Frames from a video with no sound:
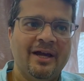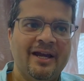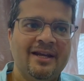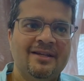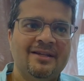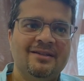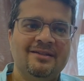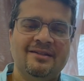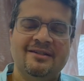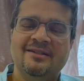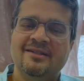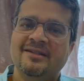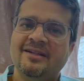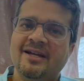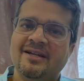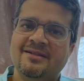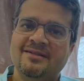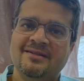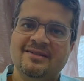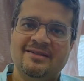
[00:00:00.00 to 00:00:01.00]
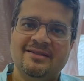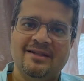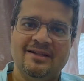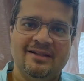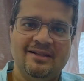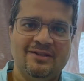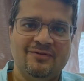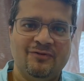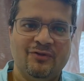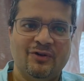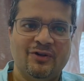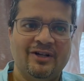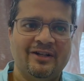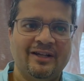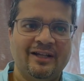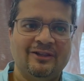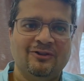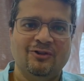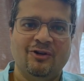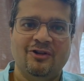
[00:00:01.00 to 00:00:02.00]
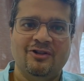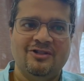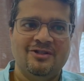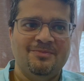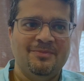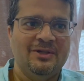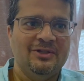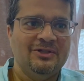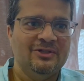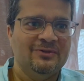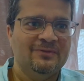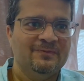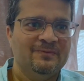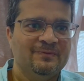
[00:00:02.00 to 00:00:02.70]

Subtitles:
handle international sales for a technology major.